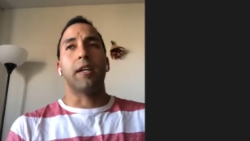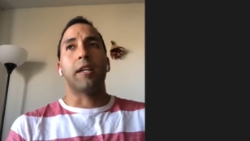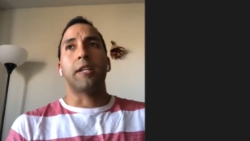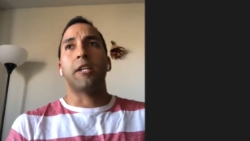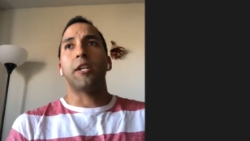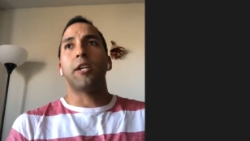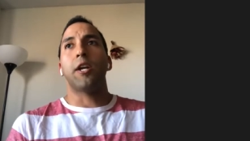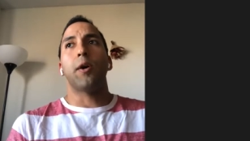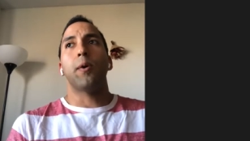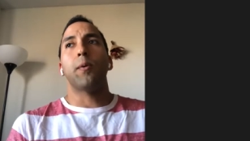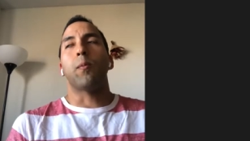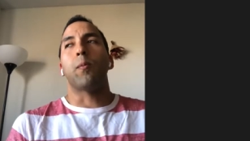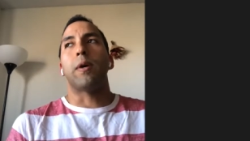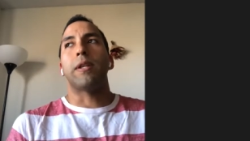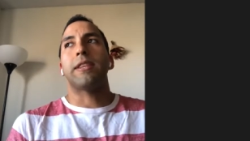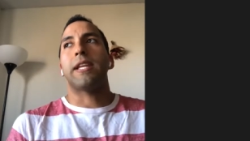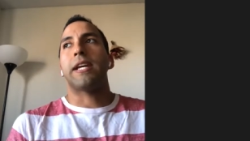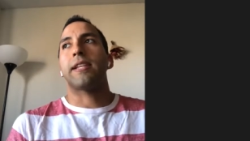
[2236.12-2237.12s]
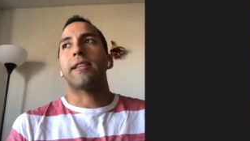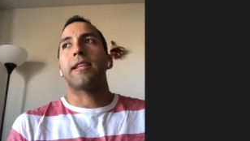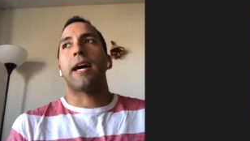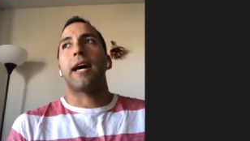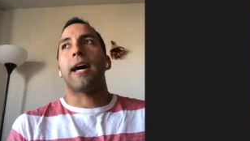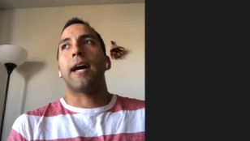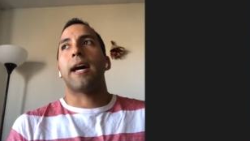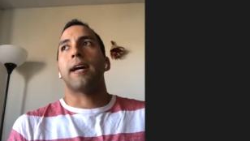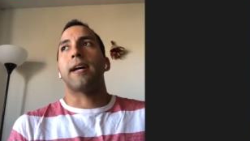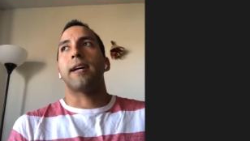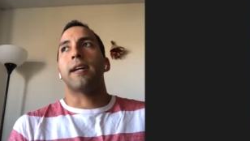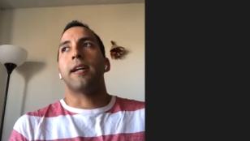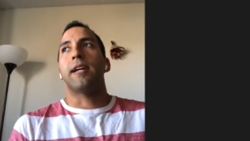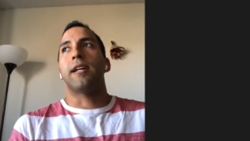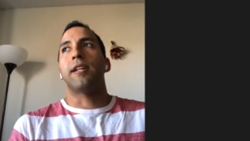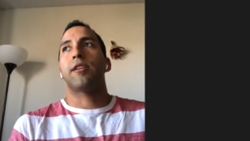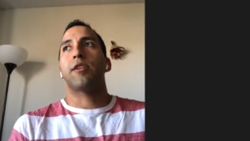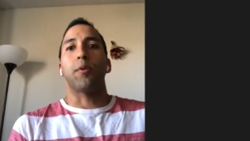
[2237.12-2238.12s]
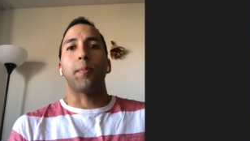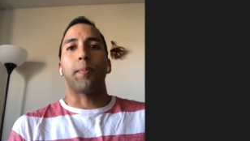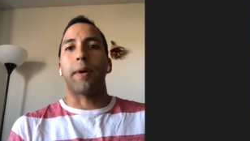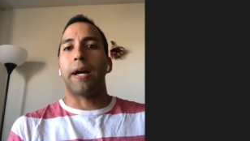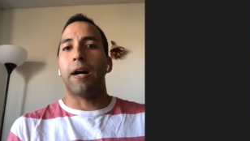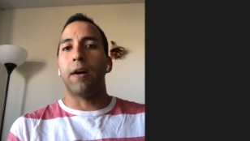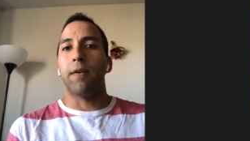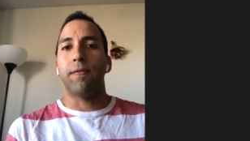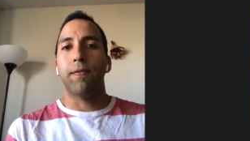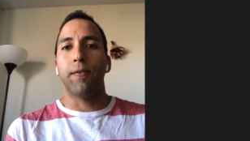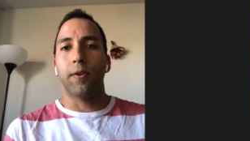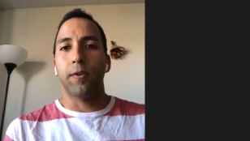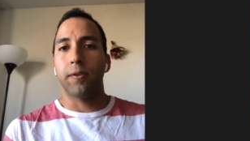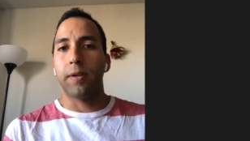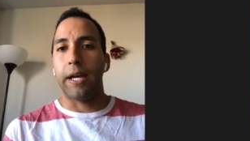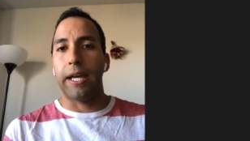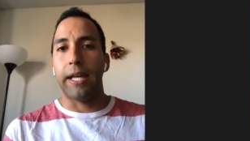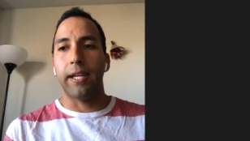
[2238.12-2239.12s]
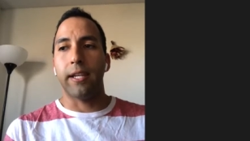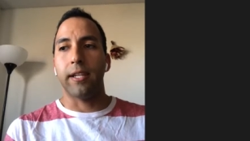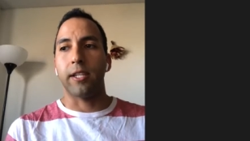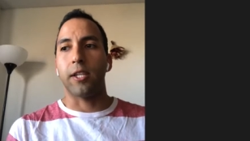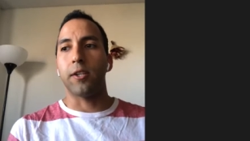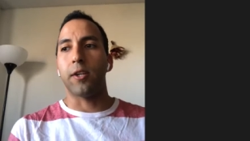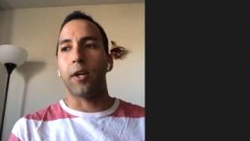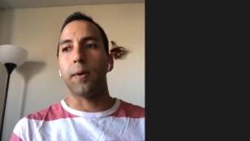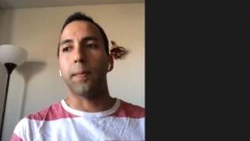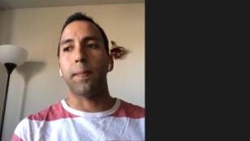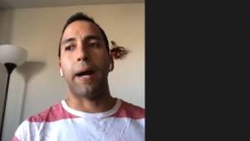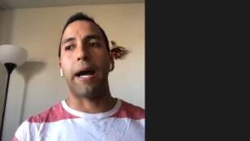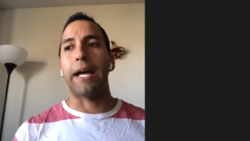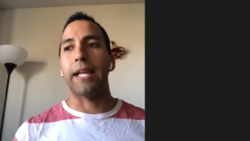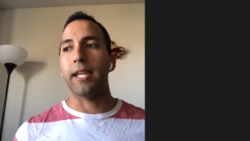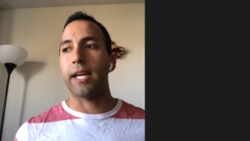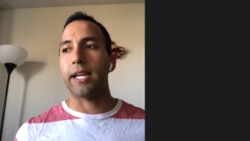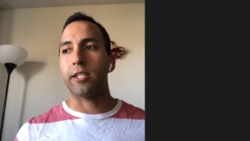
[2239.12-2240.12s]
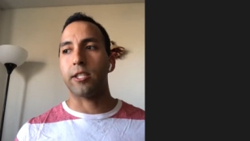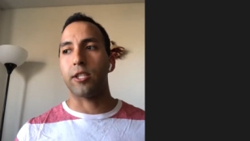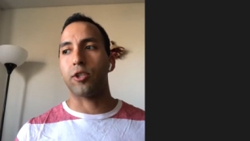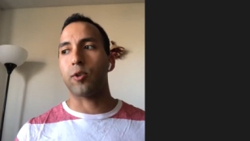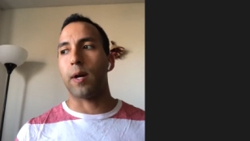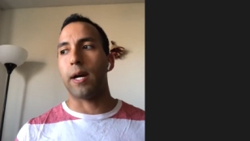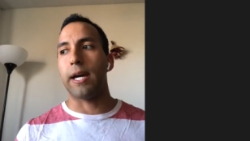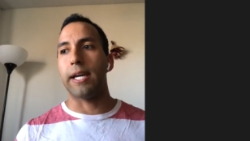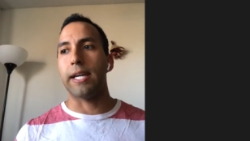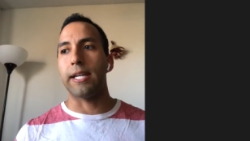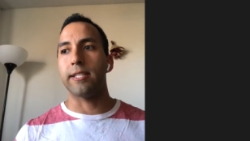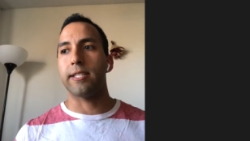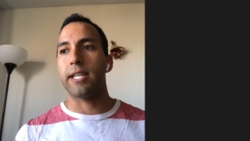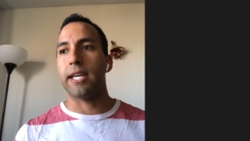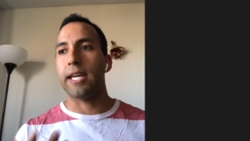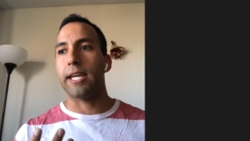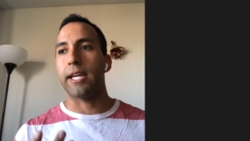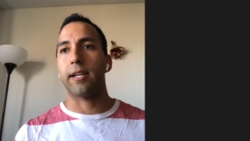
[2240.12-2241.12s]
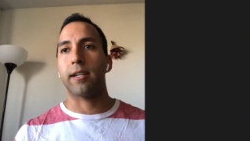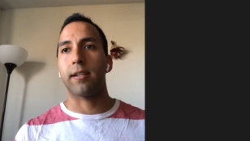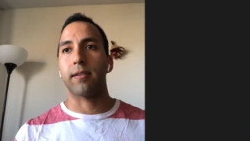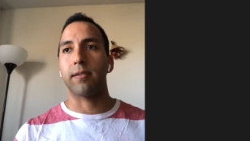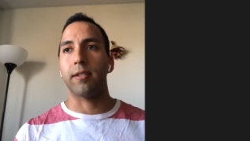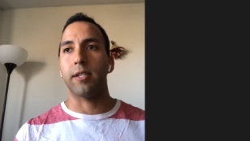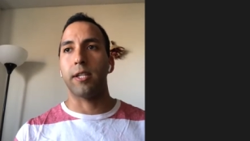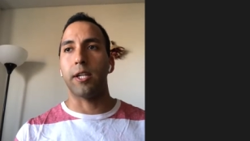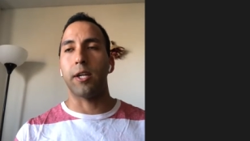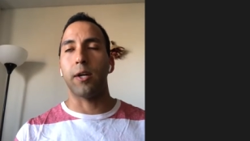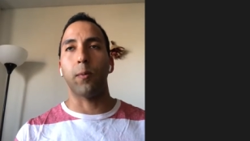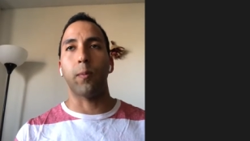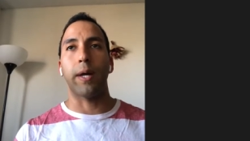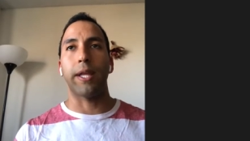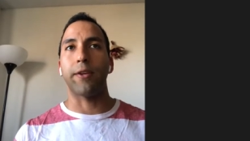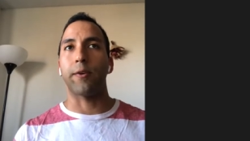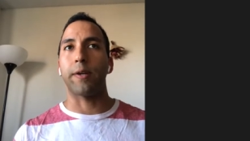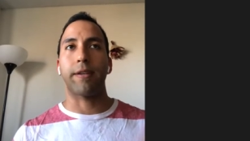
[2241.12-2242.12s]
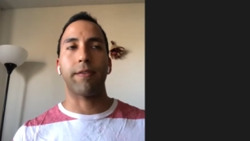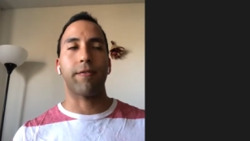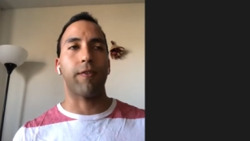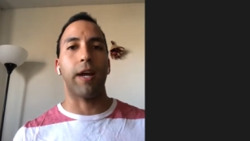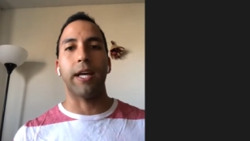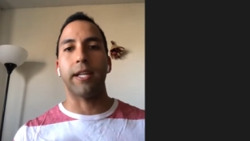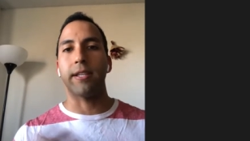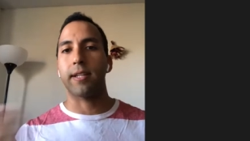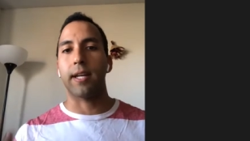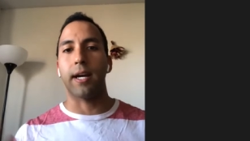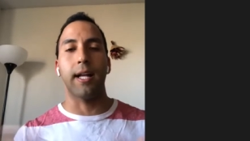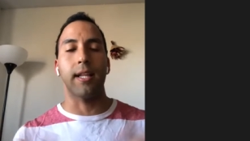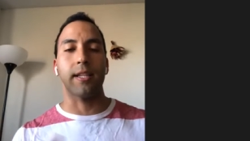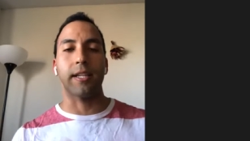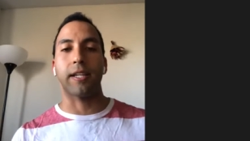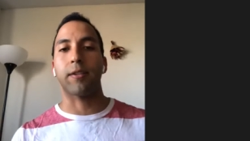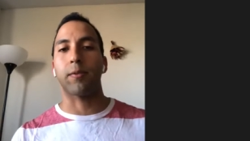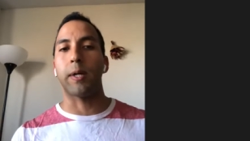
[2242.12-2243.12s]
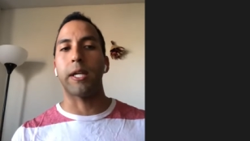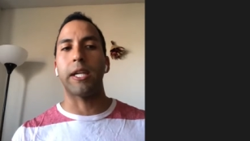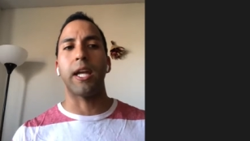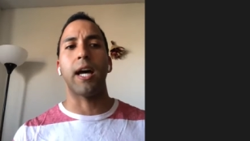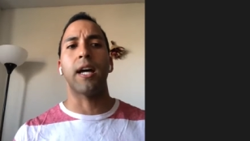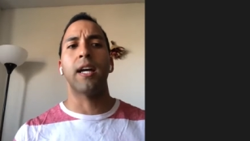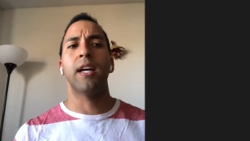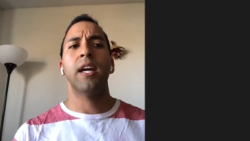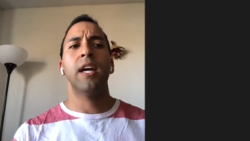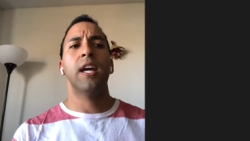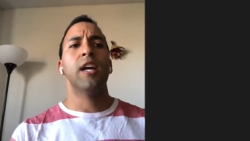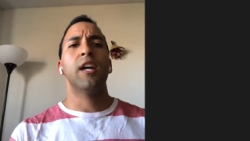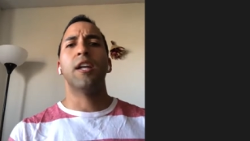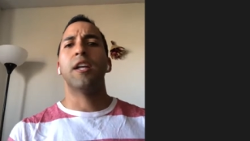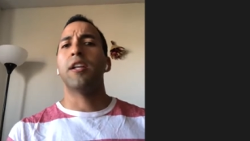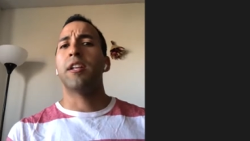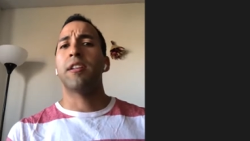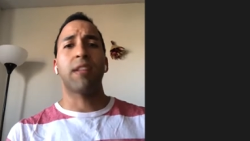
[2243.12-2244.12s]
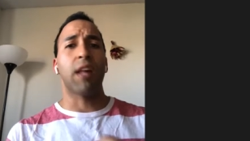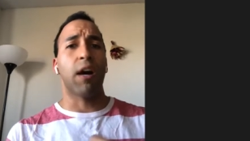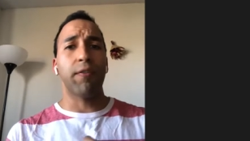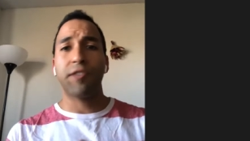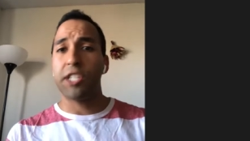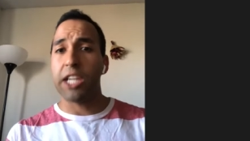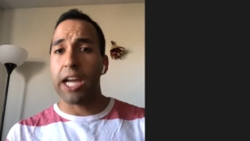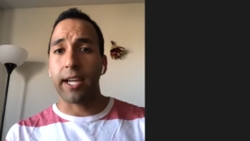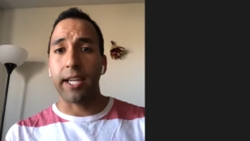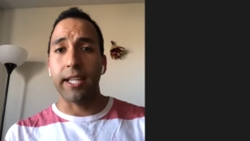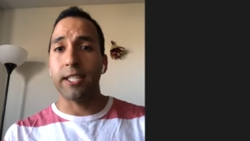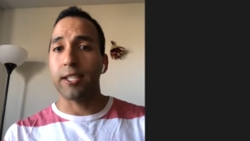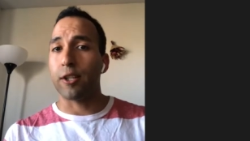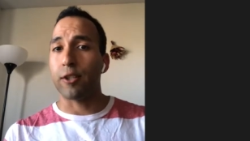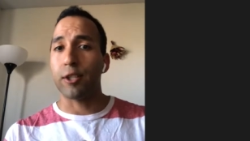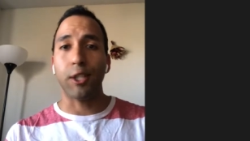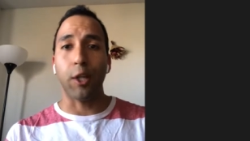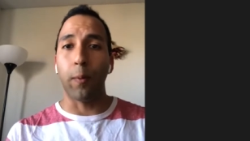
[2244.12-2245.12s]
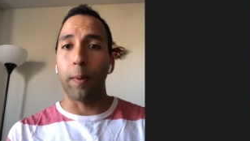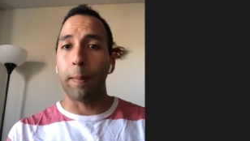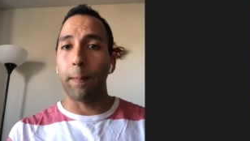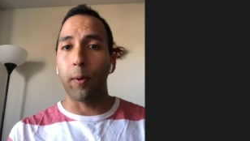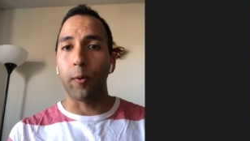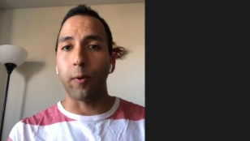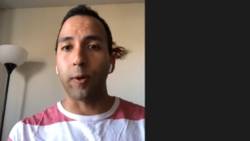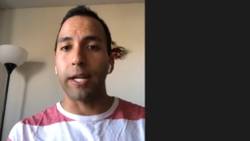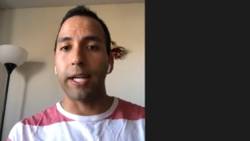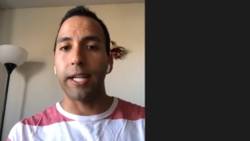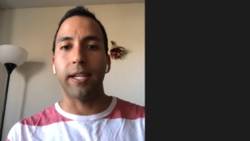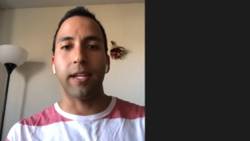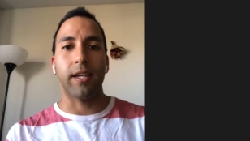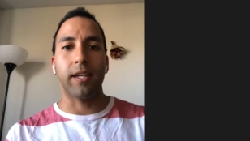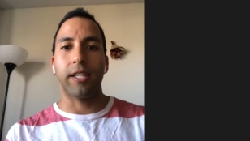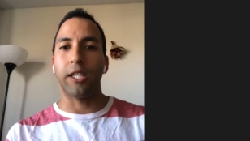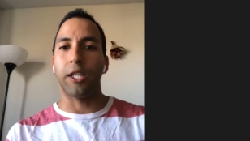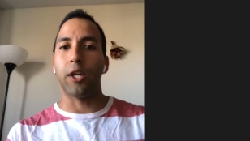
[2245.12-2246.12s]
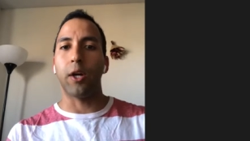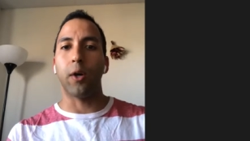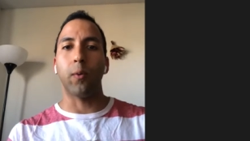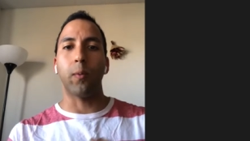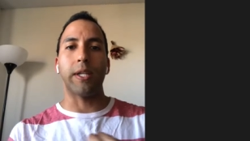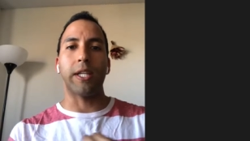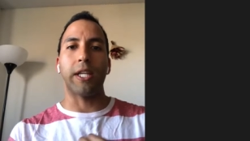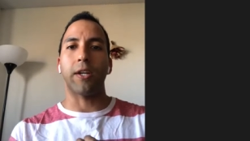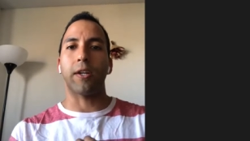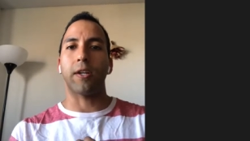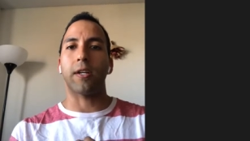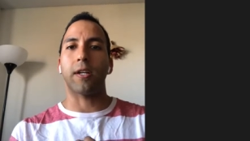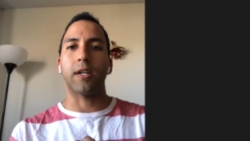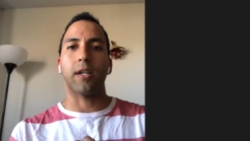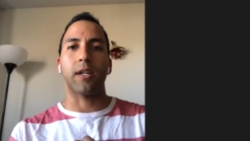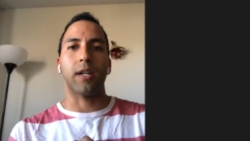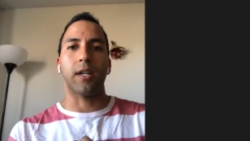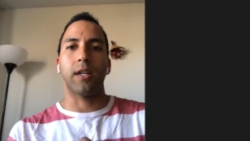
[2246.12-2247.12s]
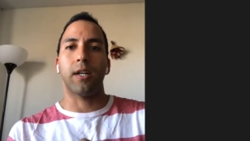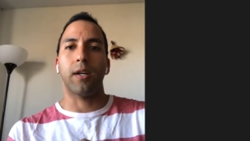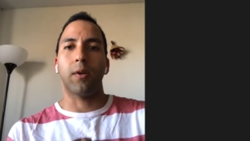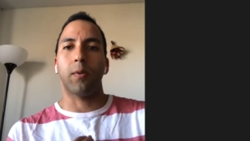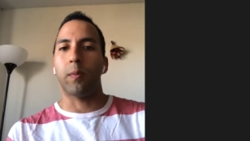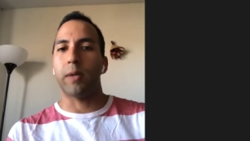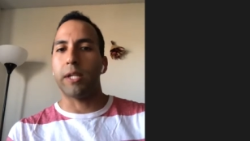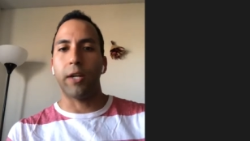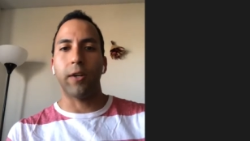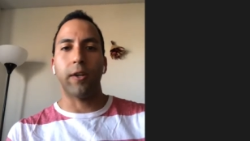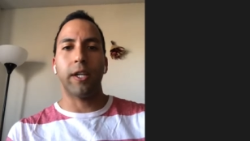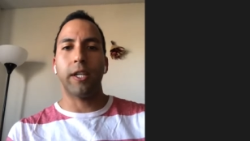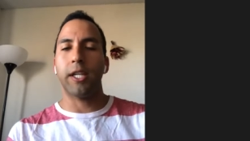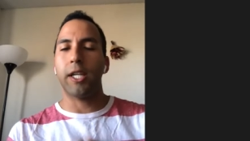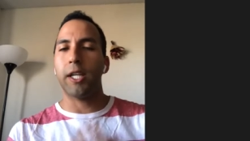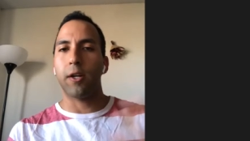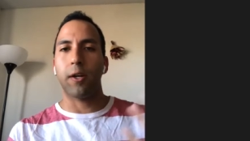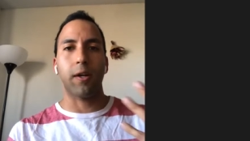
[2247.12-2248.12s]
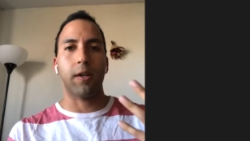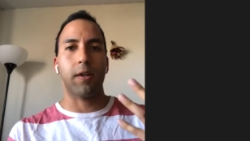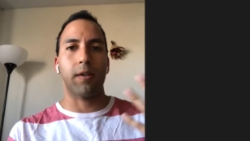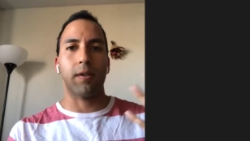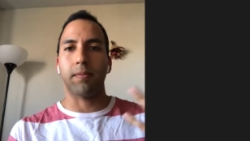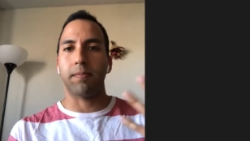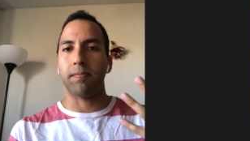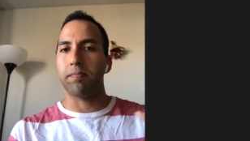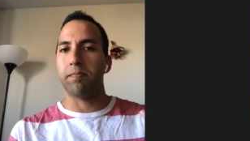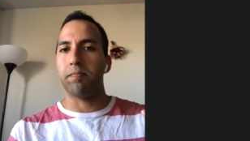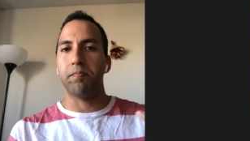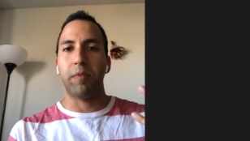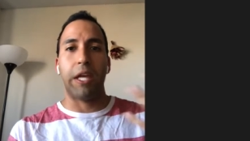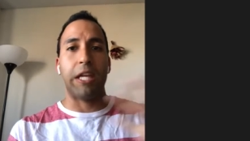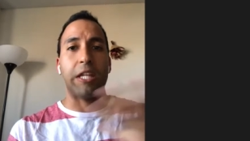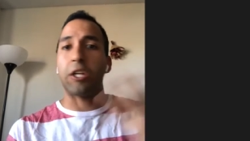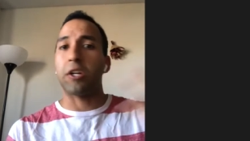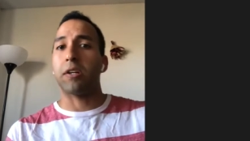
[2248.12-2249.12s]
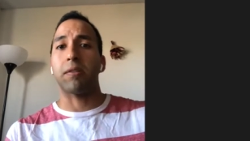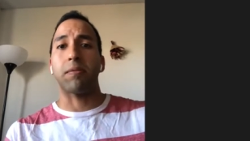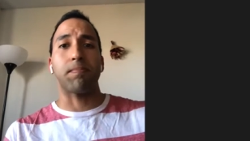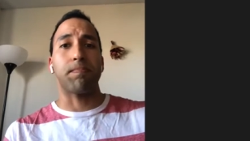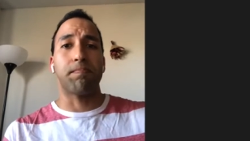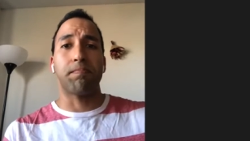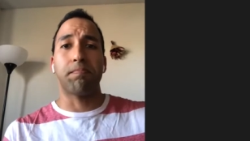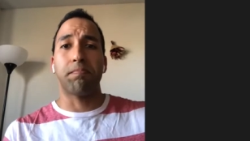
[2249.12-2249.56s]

one thing that is super helpful, and I like to try and take, whether it's friends, colleagues, whatnot, self check-ins are so important. When you're in your